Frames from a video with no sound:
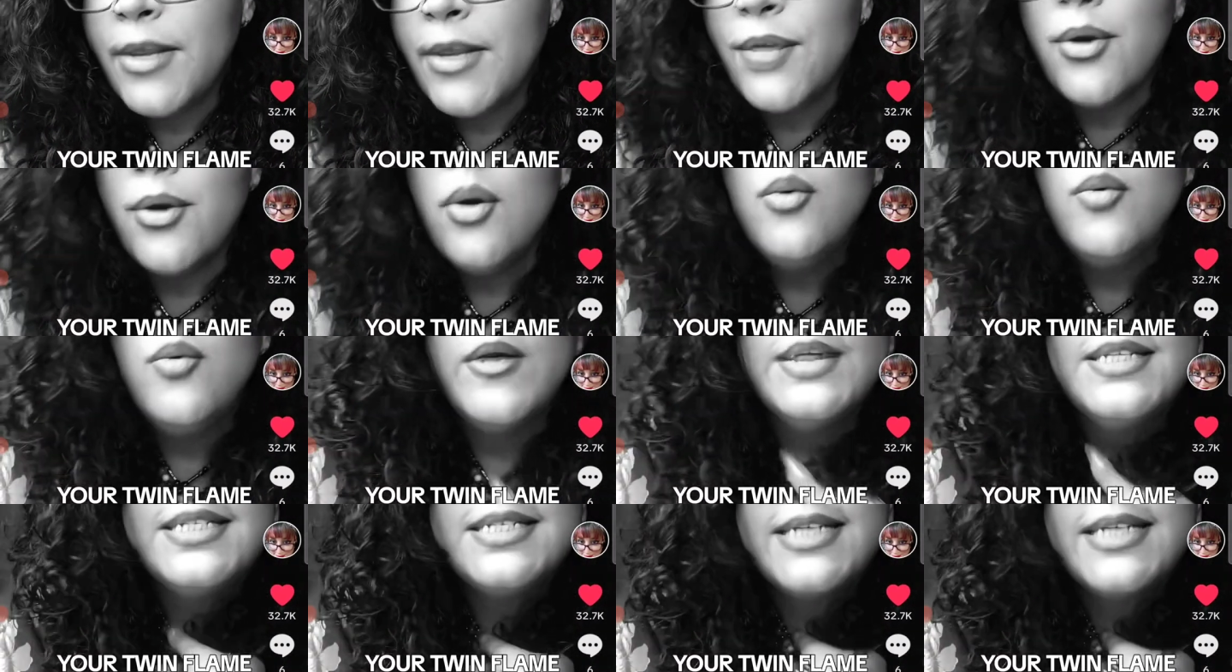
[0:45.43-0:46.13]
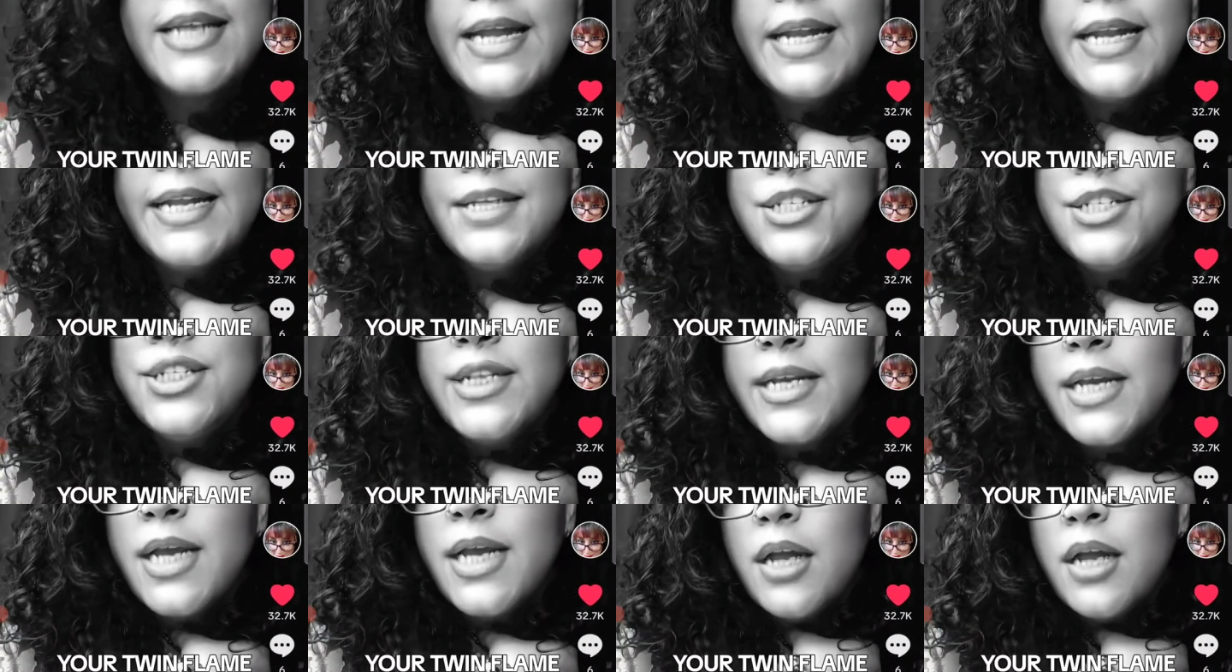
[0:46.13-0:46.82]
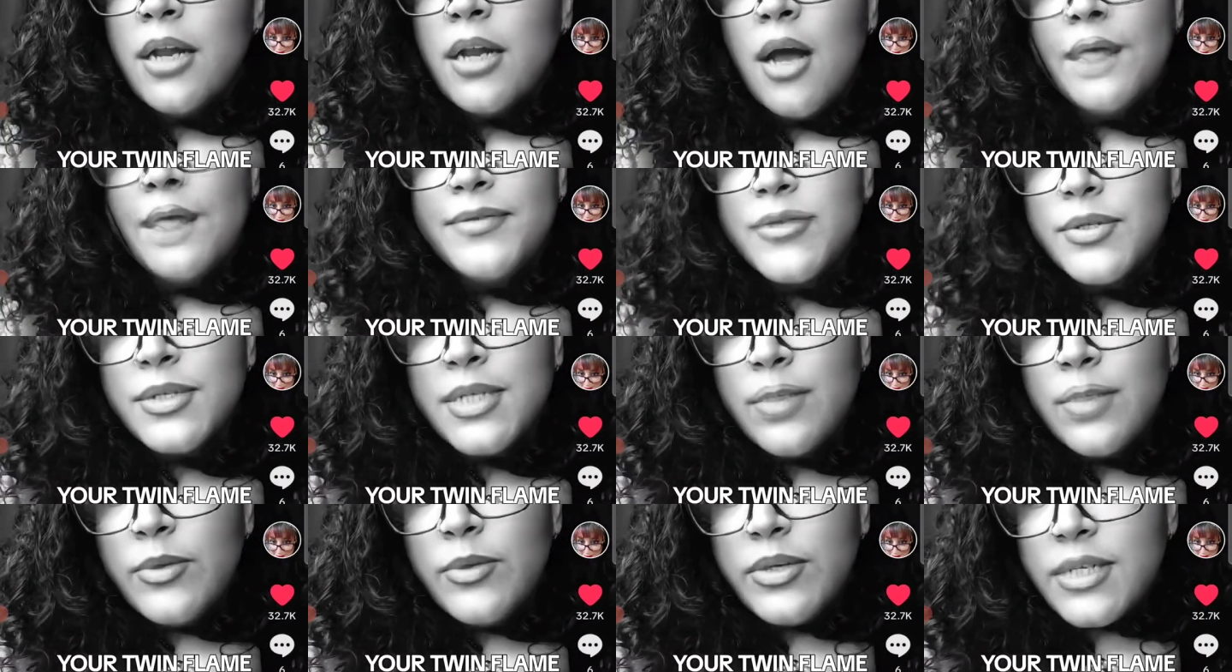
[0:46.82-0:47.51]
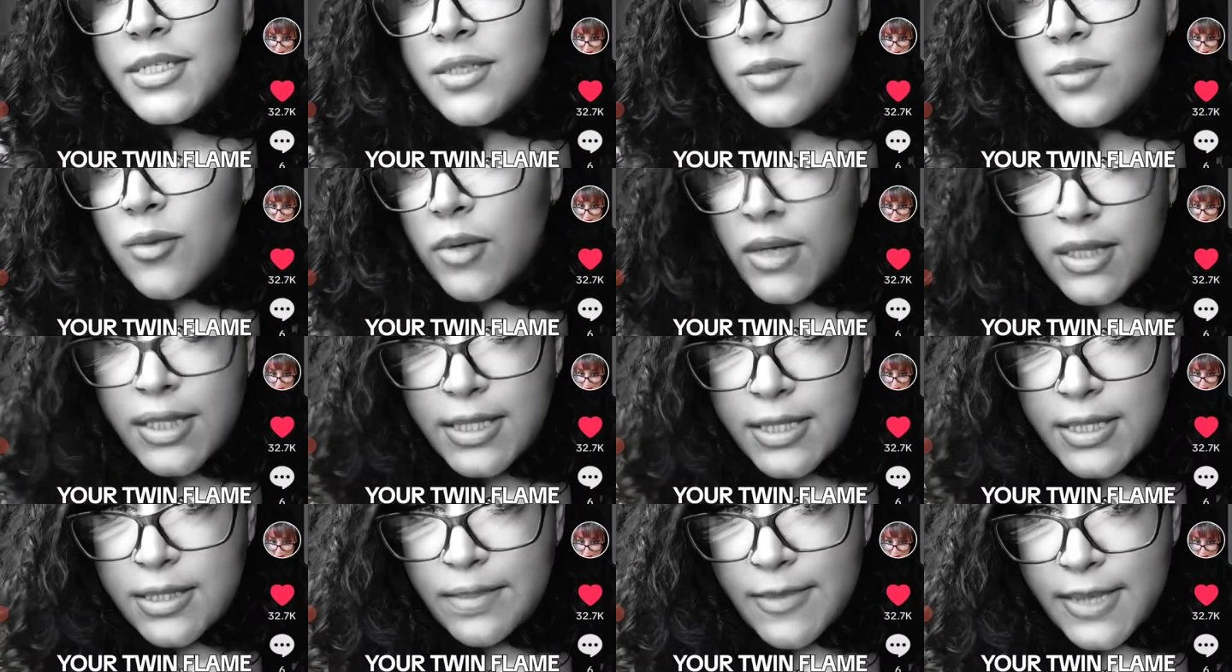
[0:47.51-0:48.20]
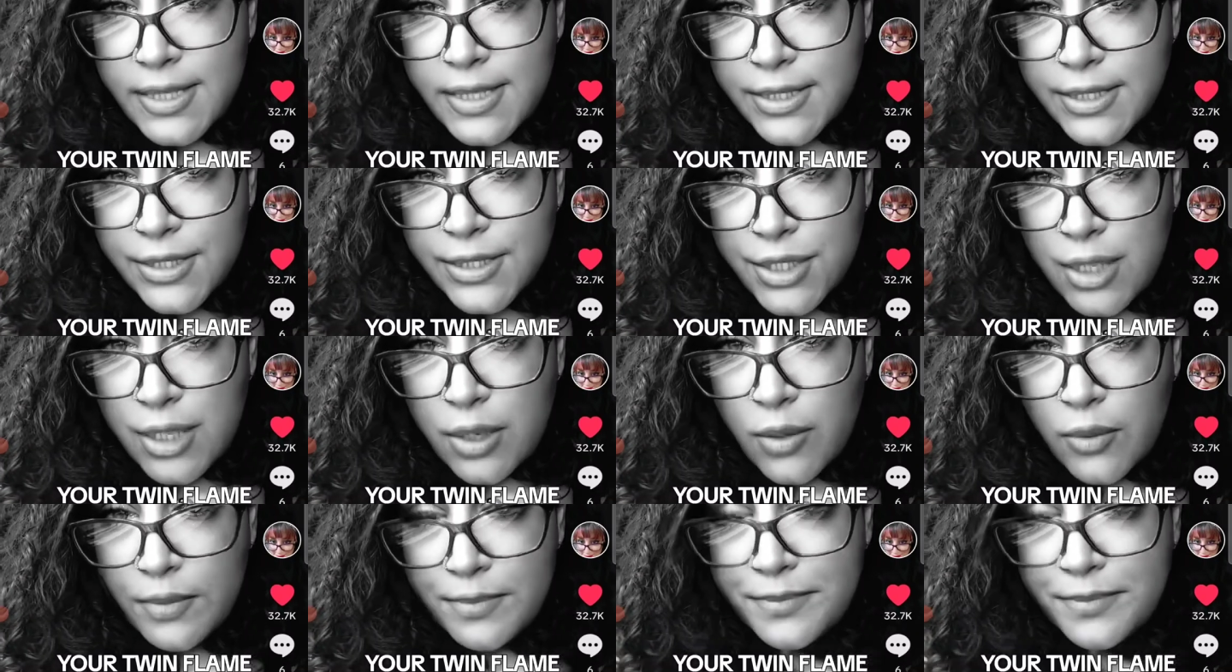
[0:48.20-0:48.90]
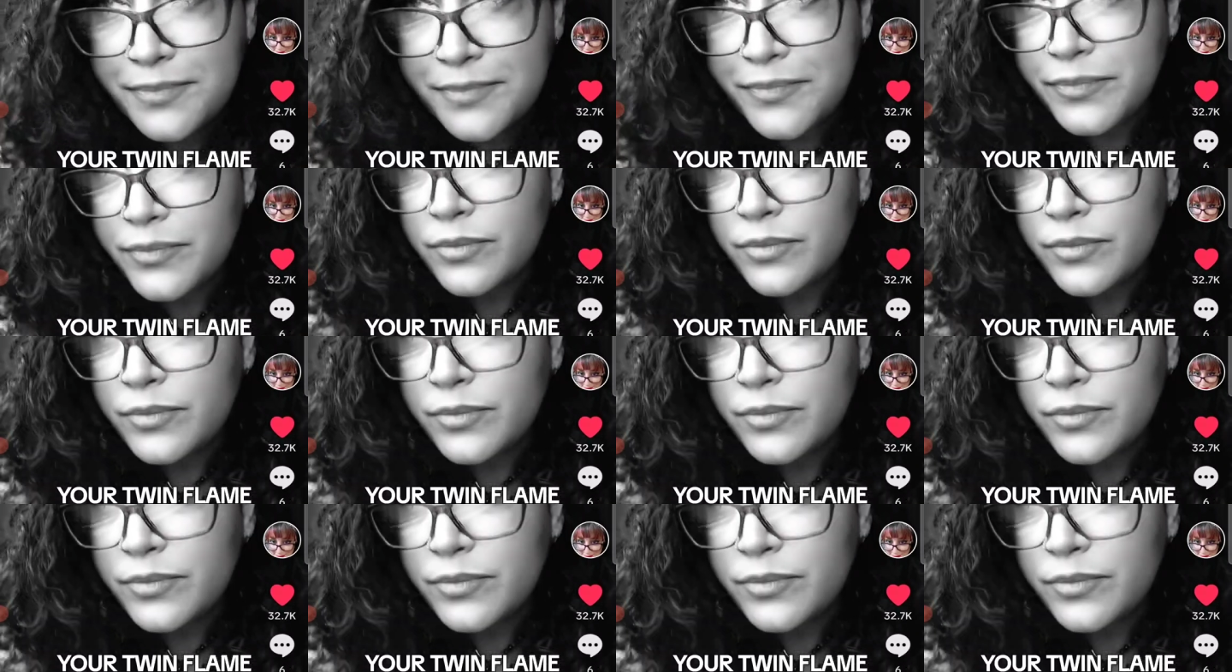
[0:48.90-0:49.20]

my throat wants to get itchy and cut off, so someone doesn't want this message out.